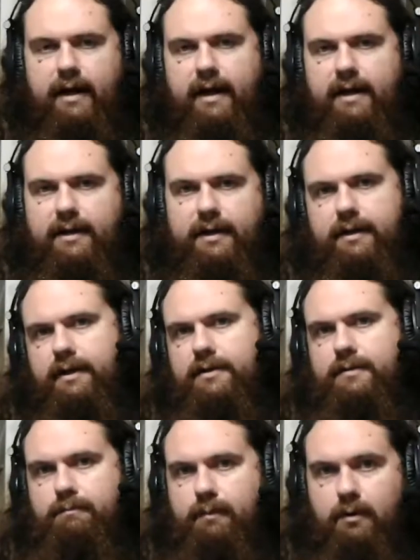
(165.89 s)
Anything
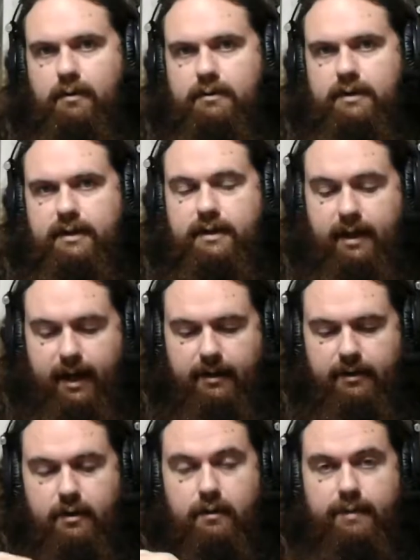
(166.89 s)
that's molded
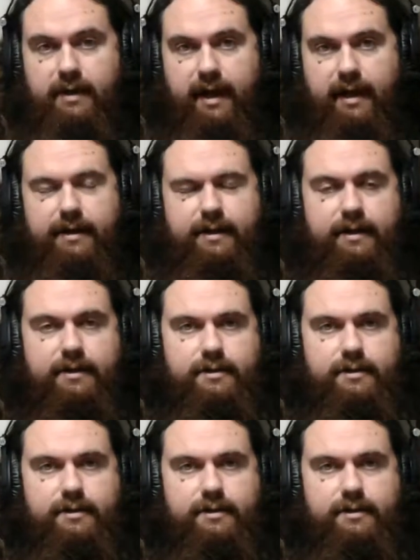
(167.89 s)
and open-ended,